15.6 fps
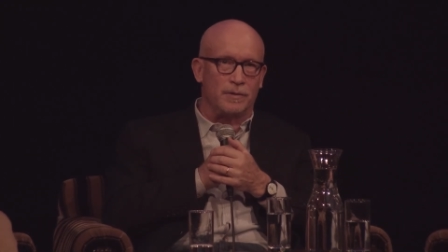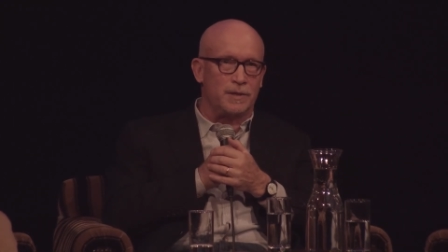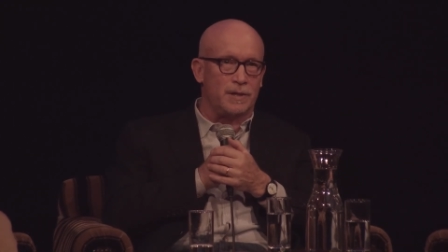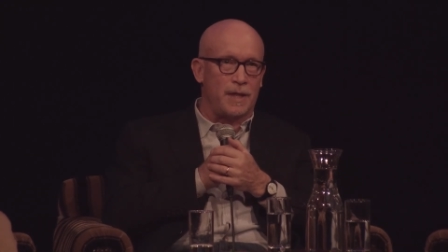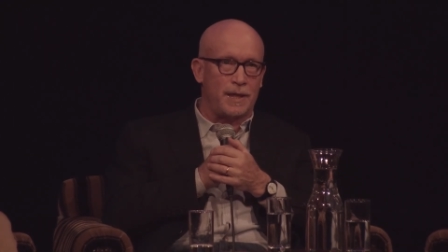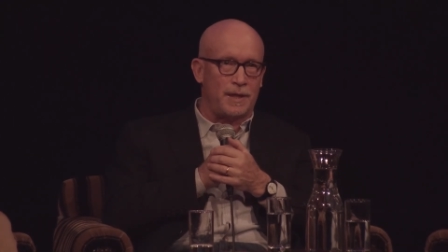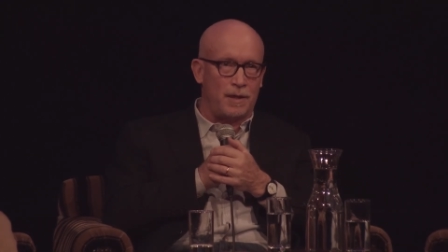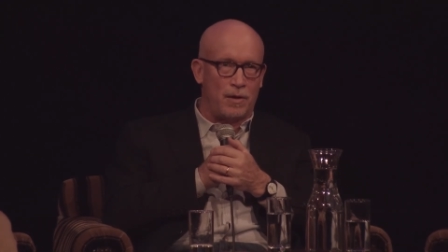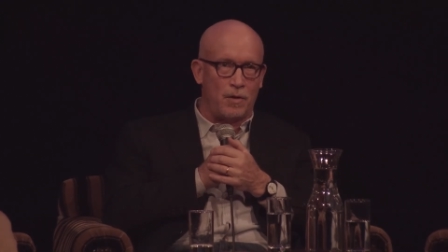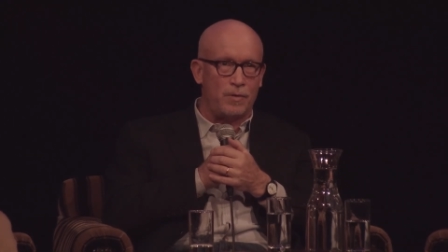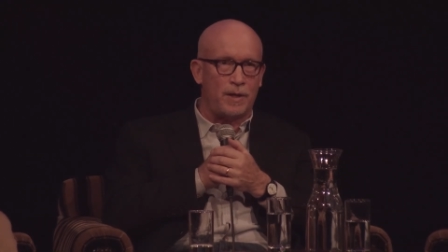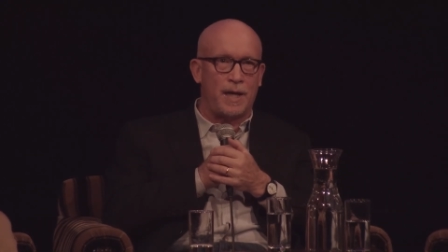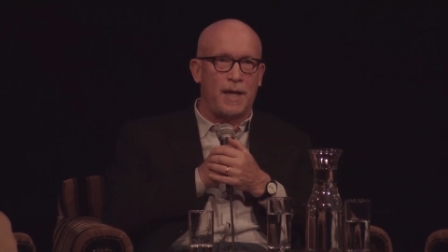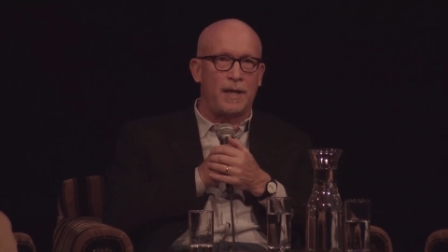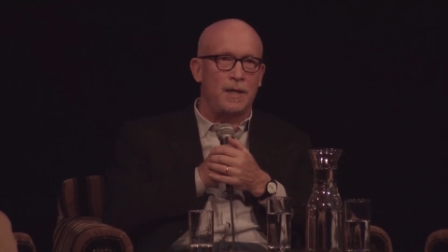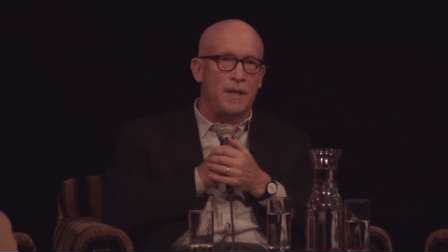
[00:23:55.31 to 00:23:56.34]
It's like,
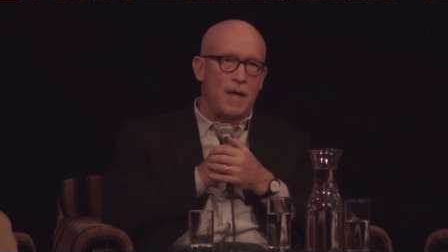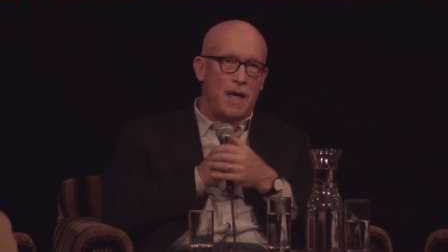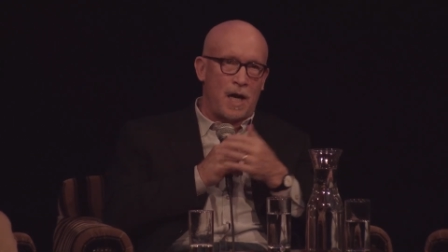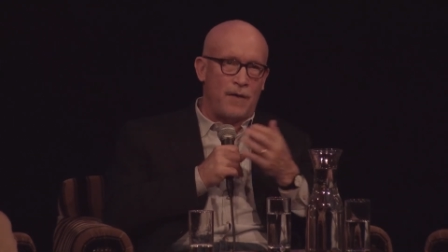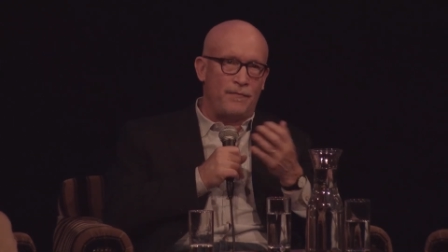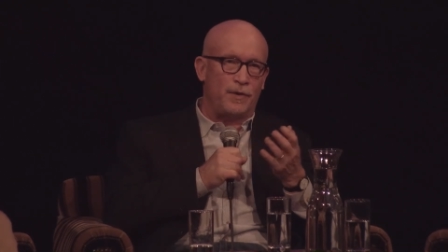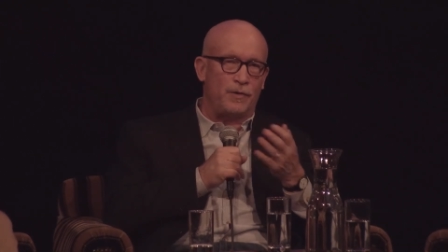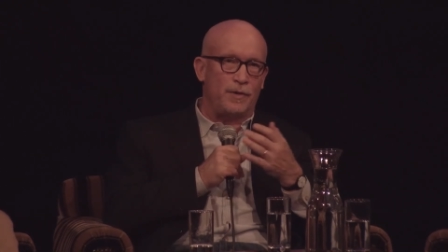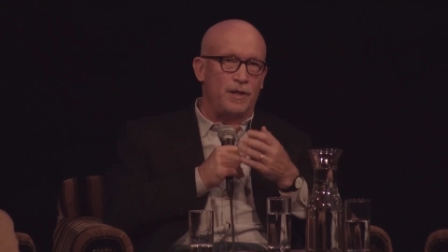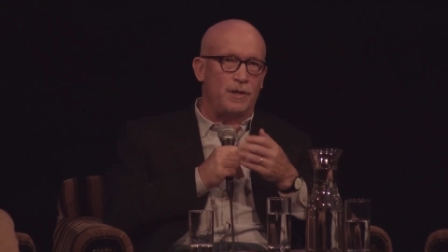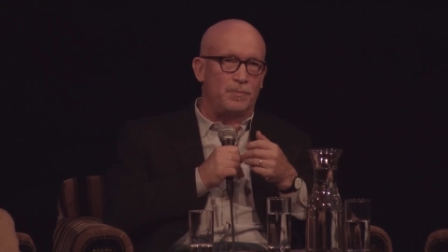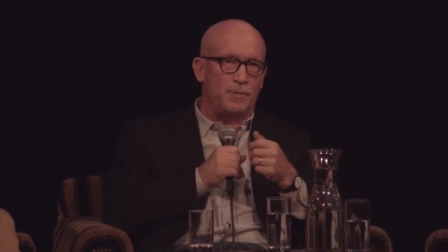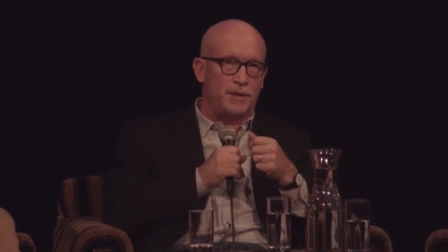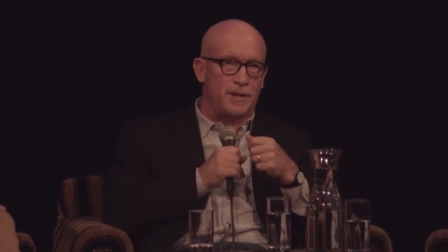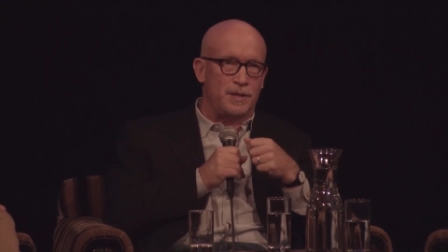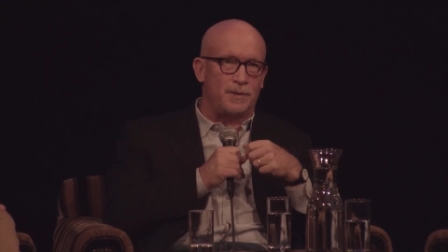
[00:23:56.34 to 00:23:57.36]
okay, I've agreed to
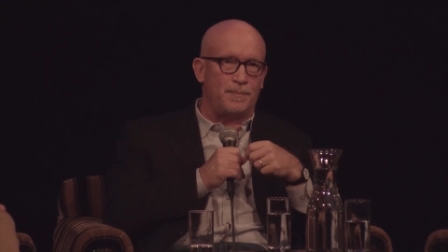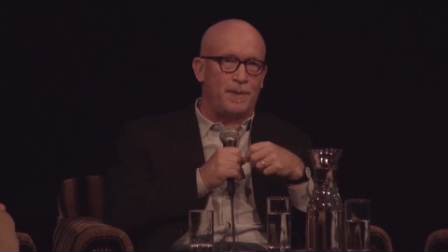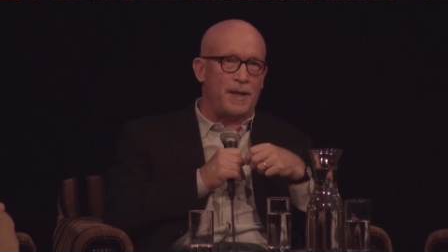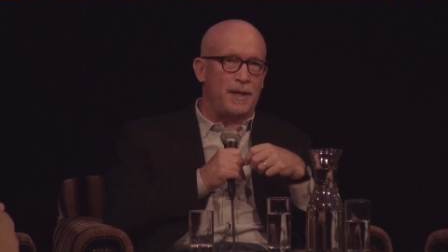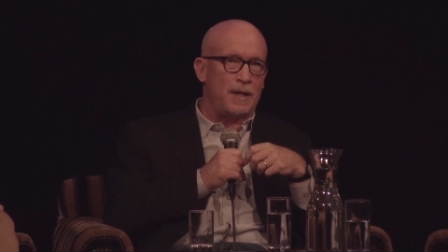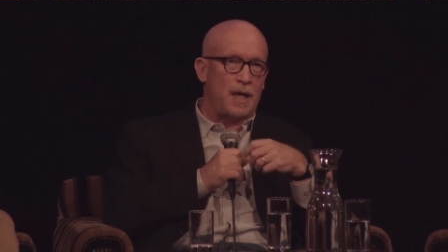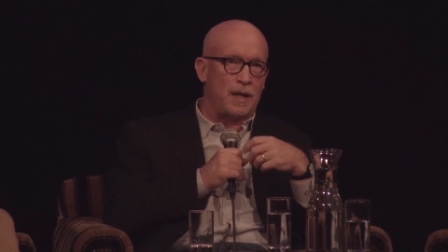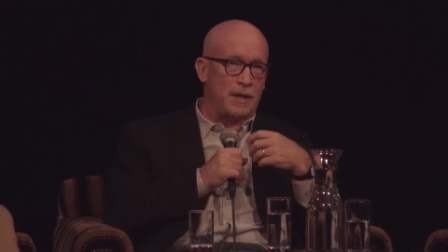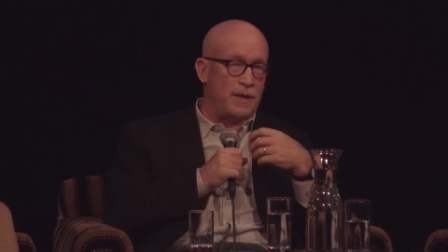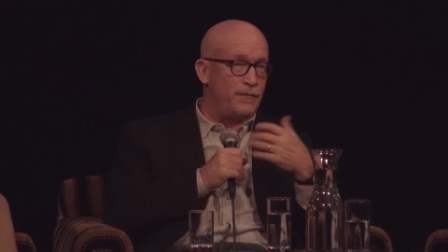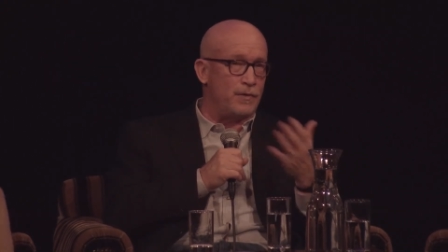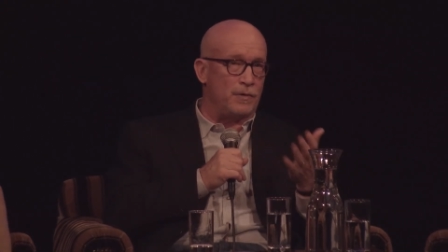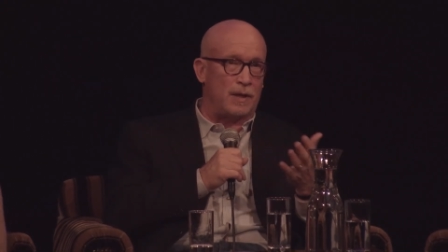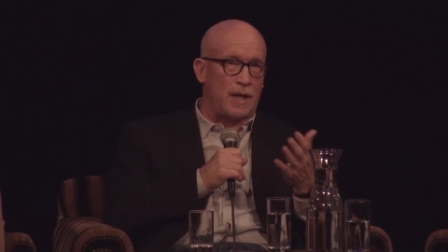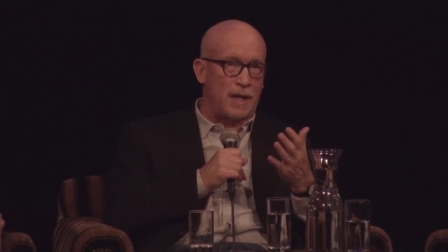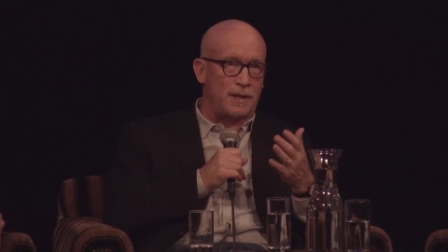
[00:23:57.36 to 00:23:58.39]
participate, I'll give
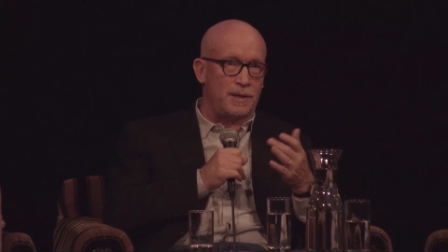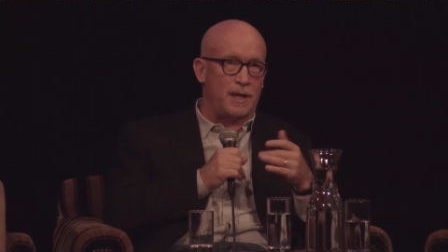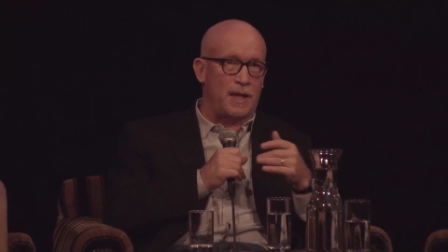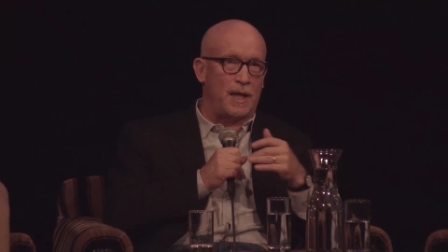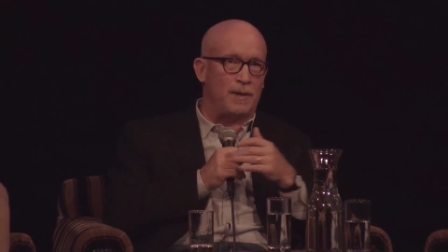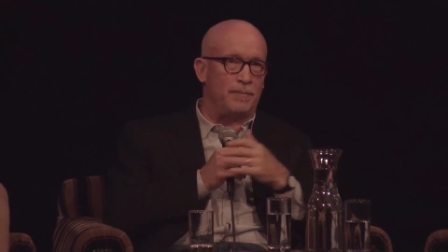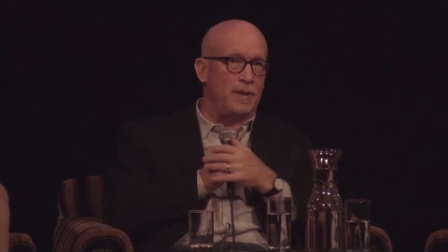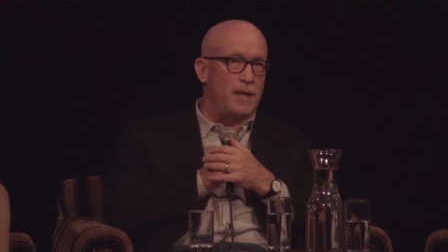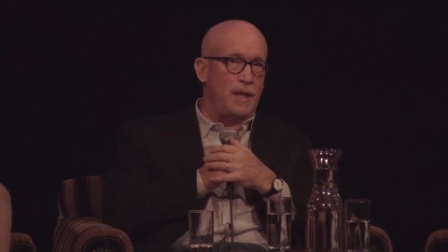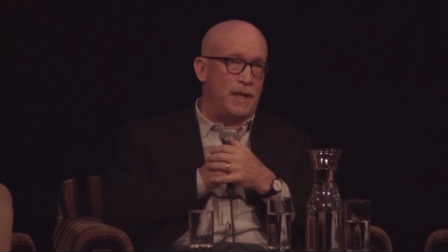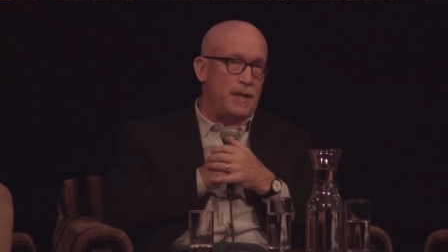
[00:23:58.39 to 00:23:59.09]
you a lot of time,